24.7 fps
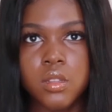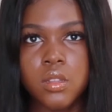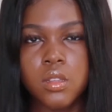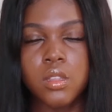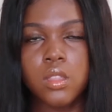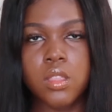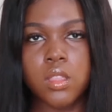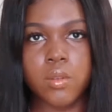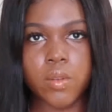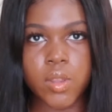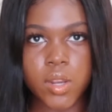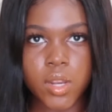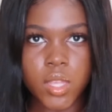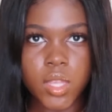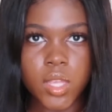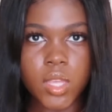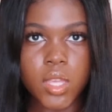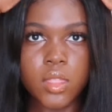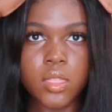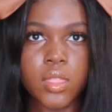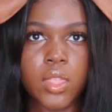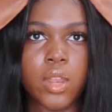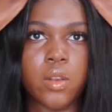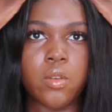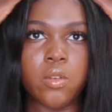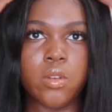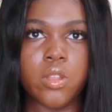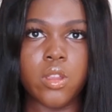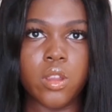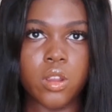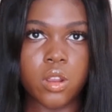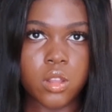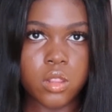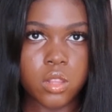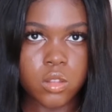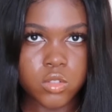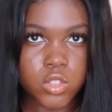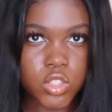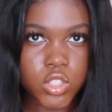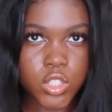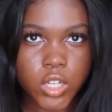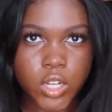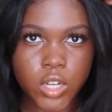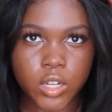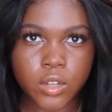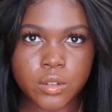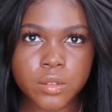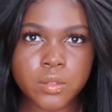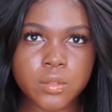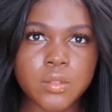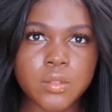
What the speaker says: I'm going to get that under closure.